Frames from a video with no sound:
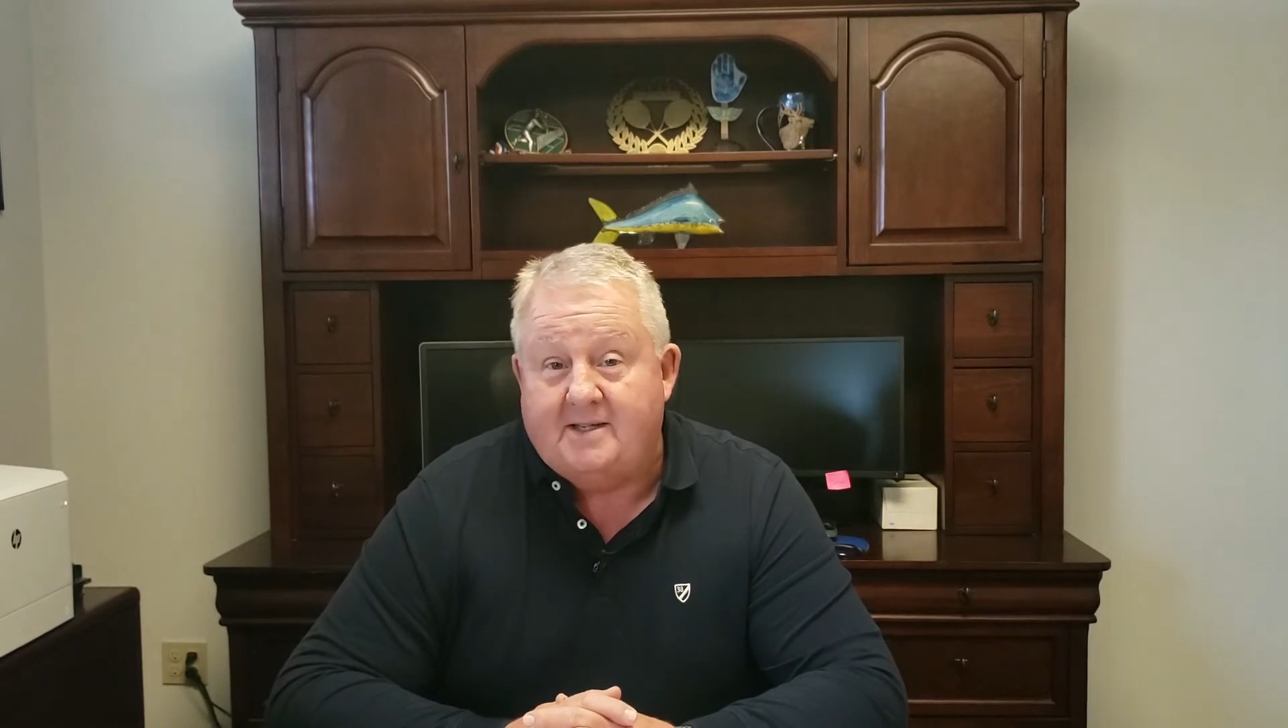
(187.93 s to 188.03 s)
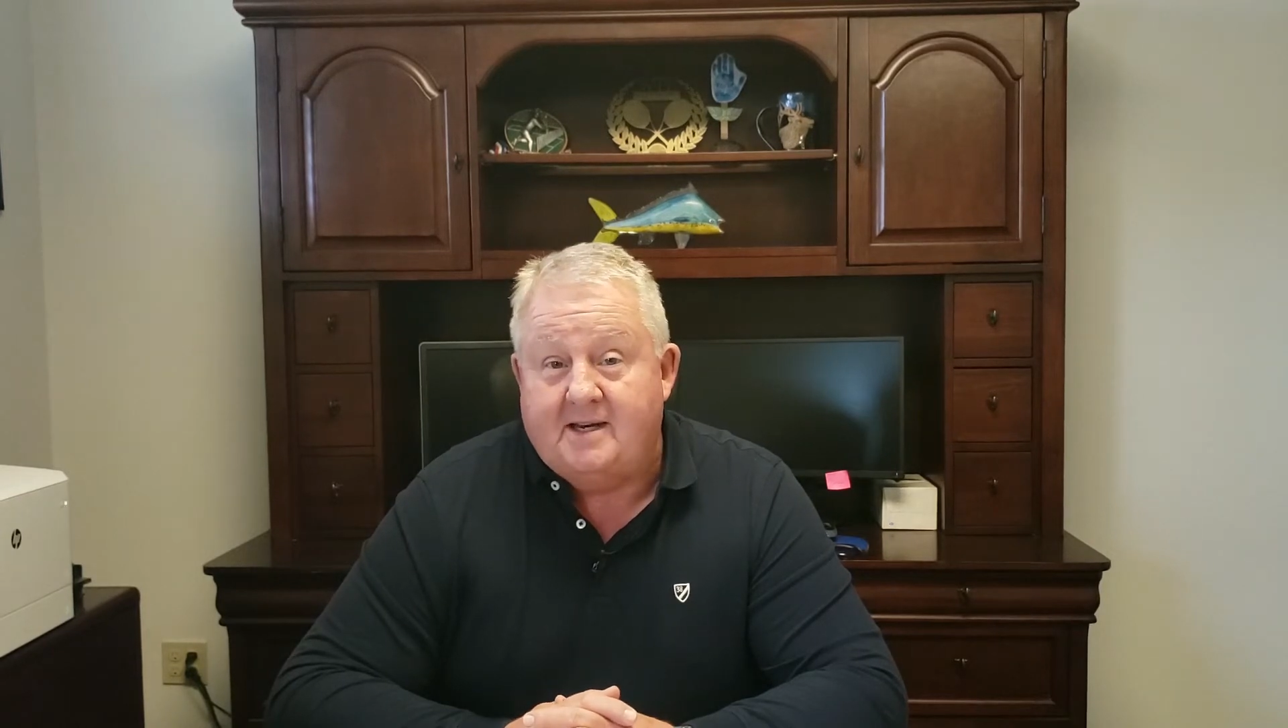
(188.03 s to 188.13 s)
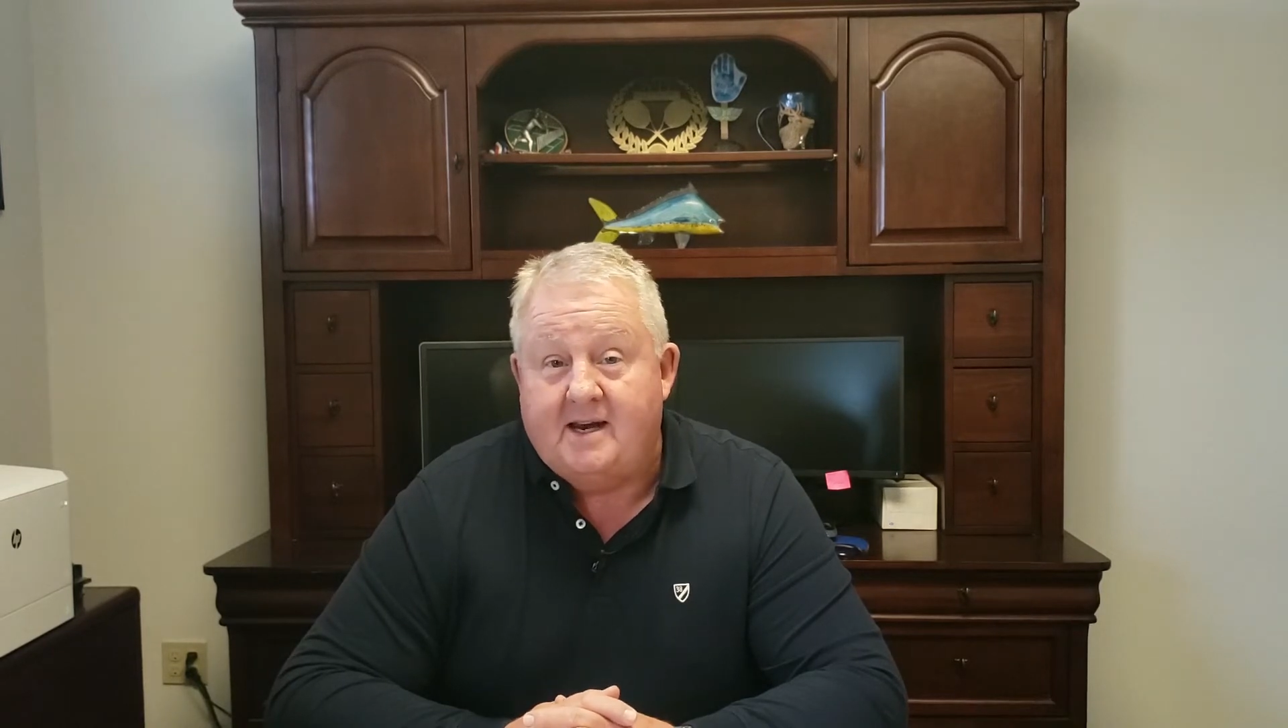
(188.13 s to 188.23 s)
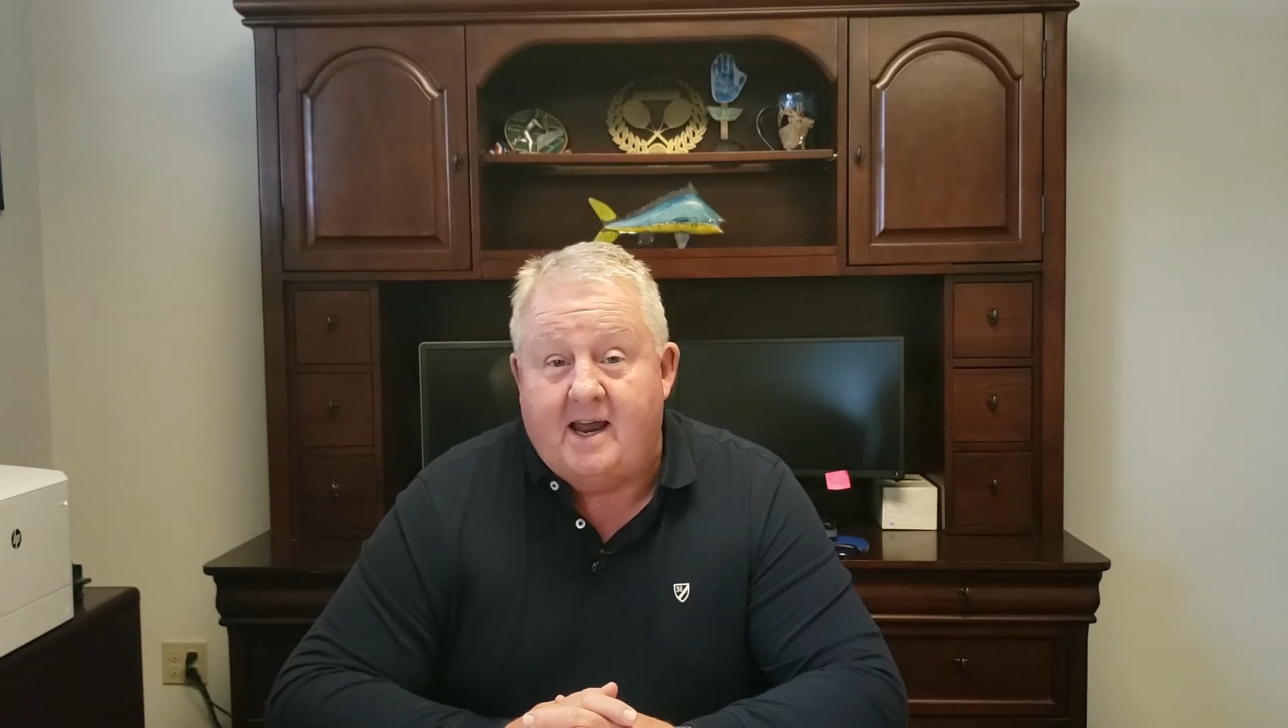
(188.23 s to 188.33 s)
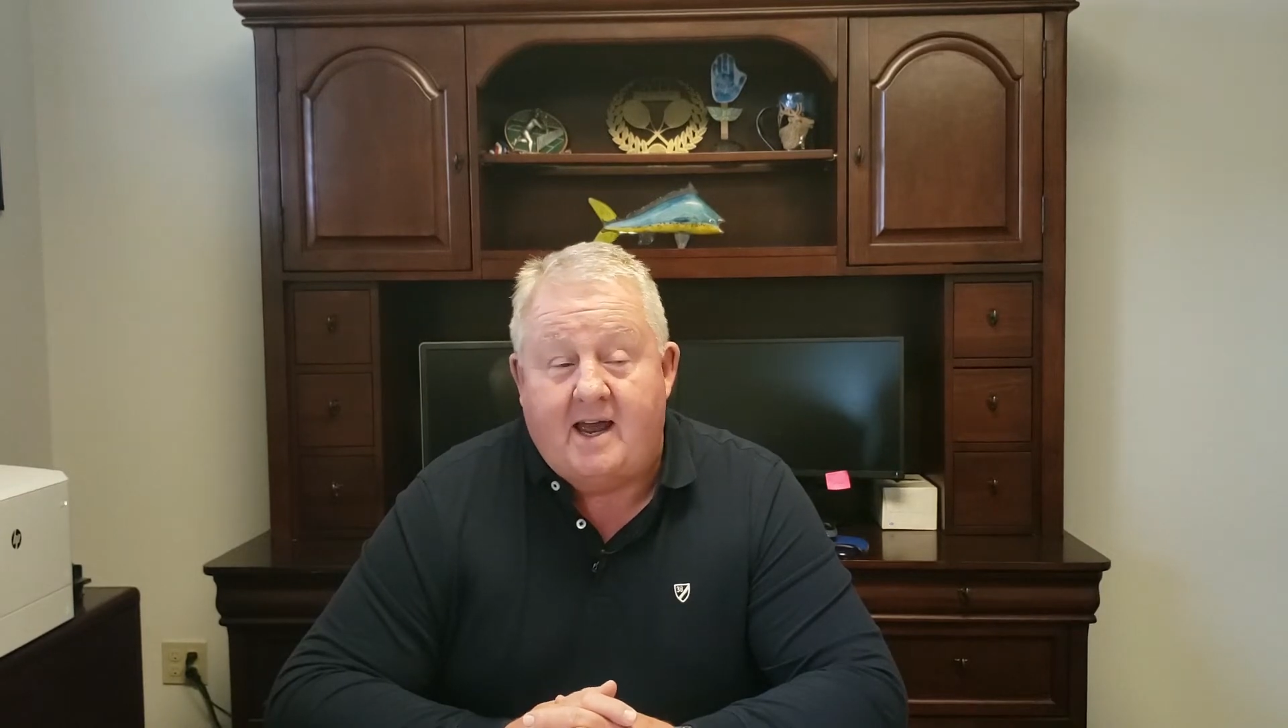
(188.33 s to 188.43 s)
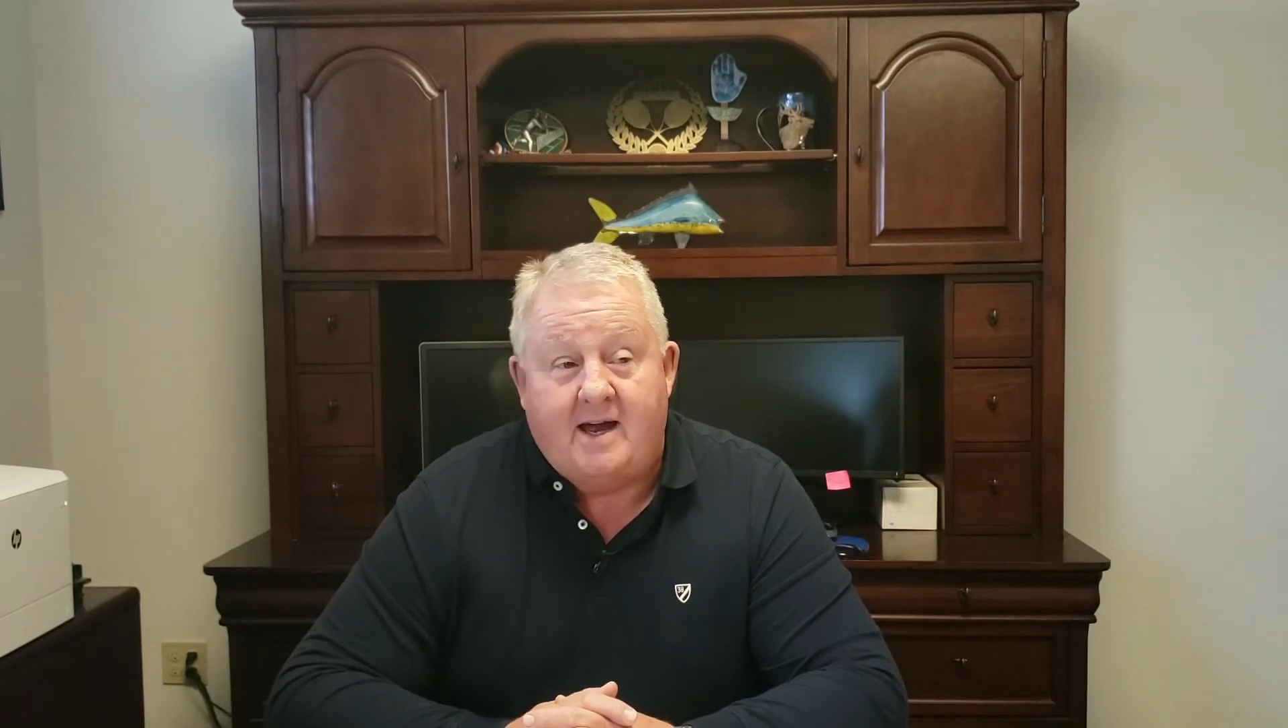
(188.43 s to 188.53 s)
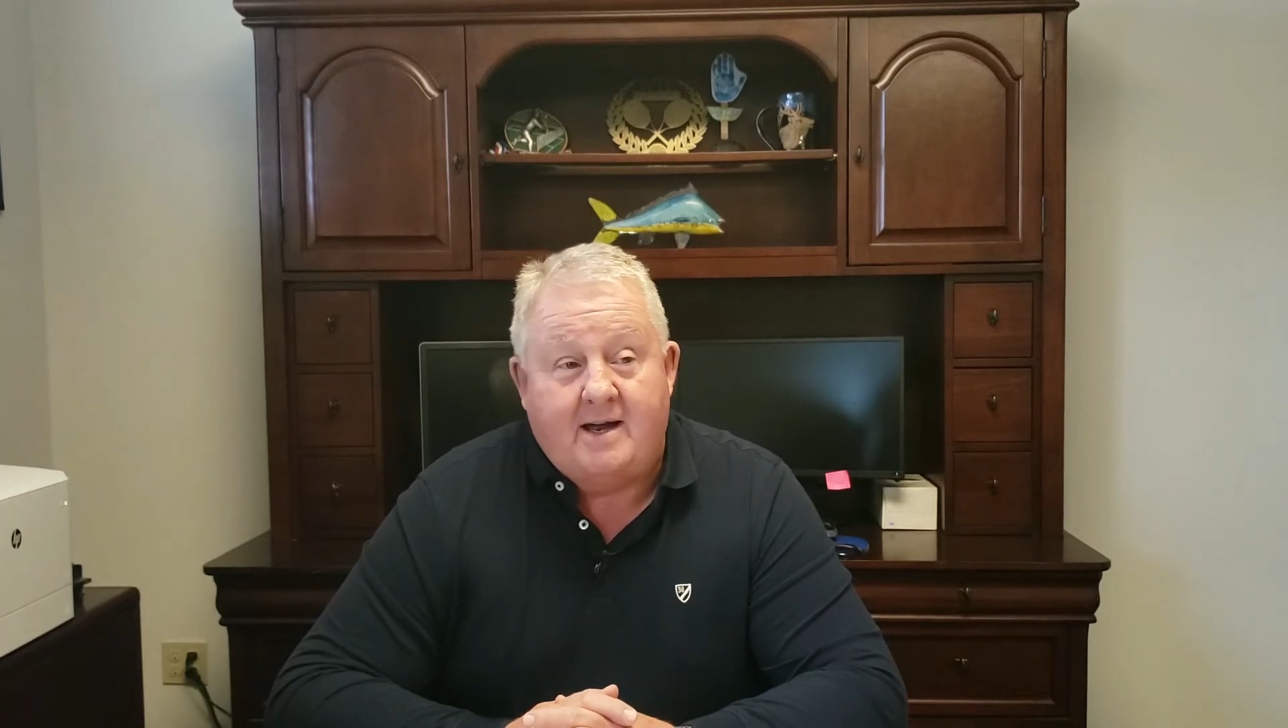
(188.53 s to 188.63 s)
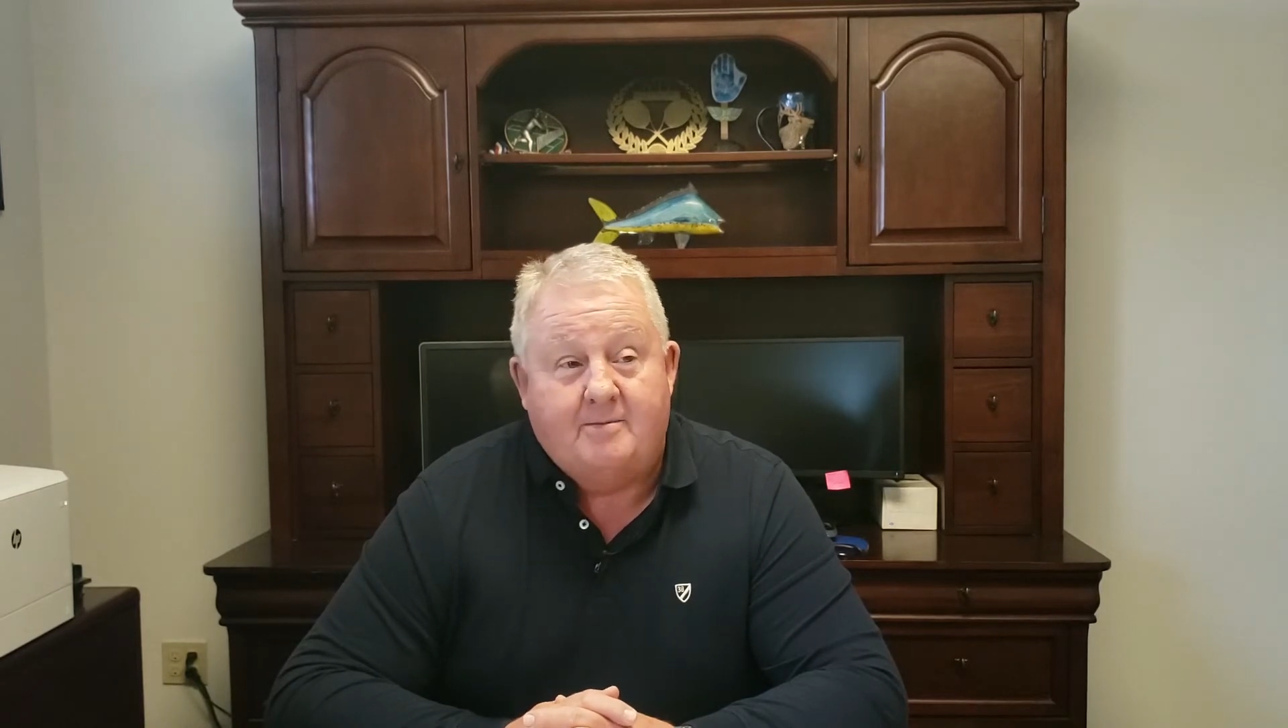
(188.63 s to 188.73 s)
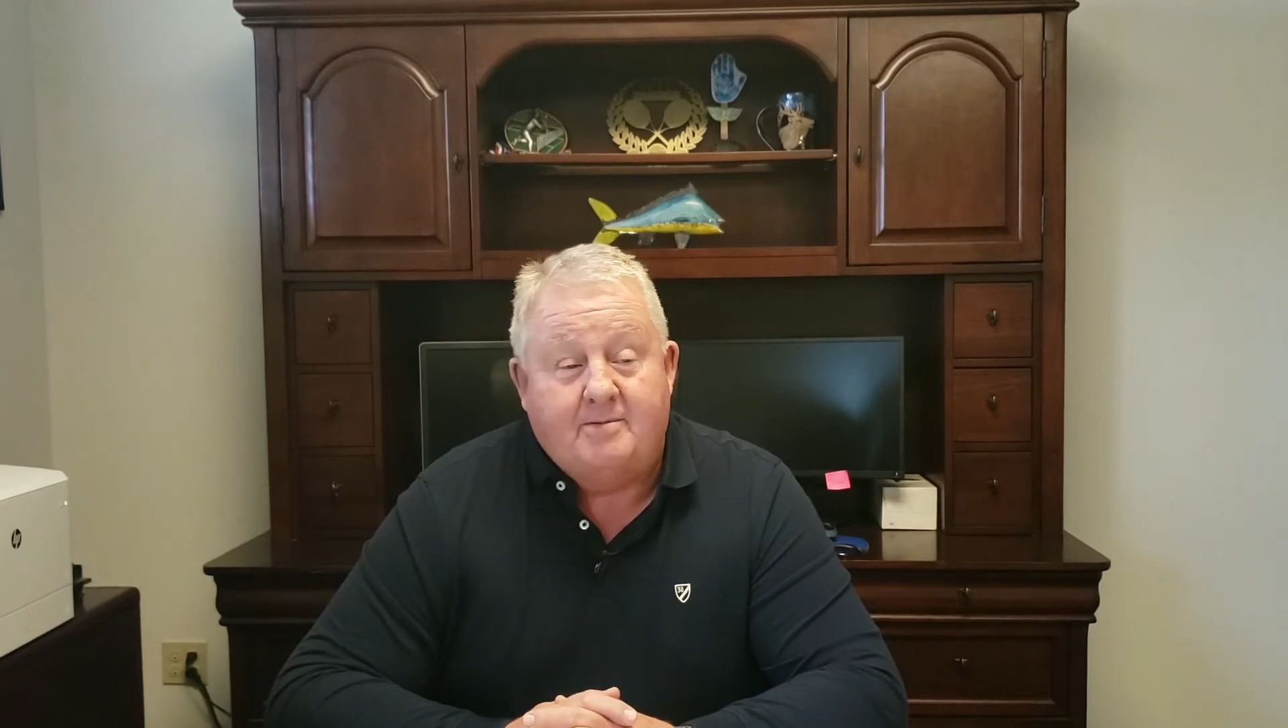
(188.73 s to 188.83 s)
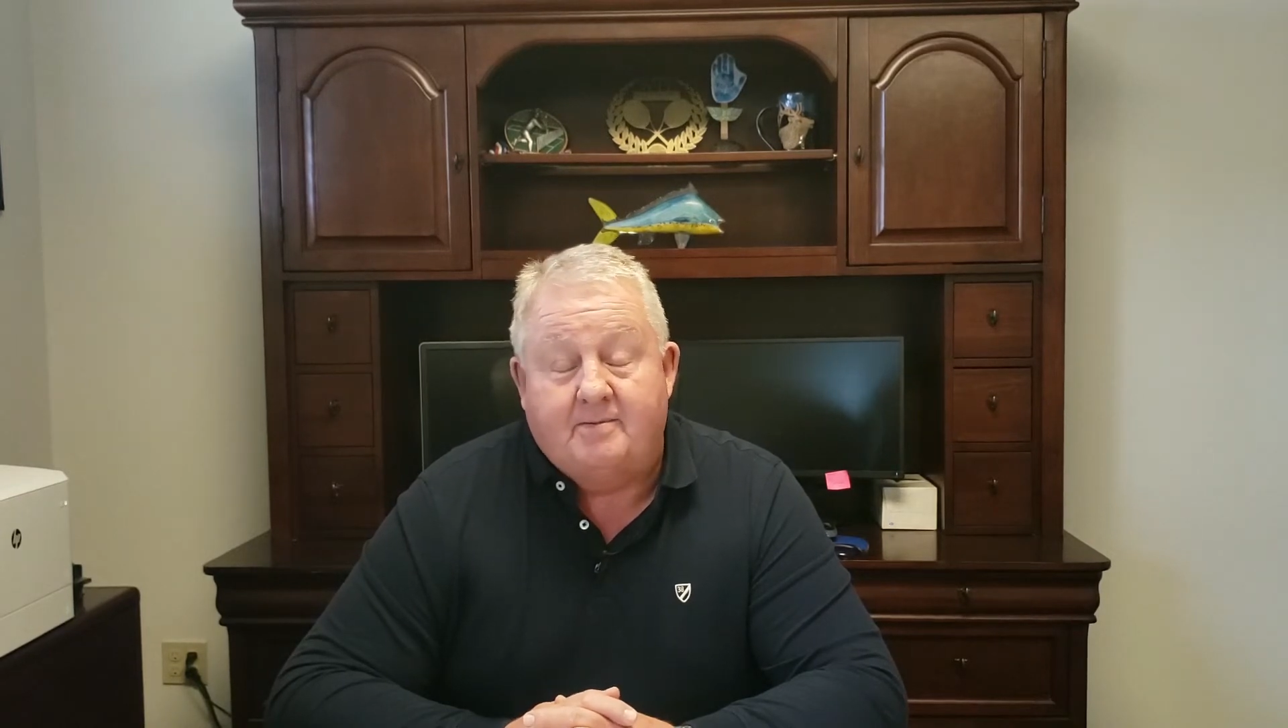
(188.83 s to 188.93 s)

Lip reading: and a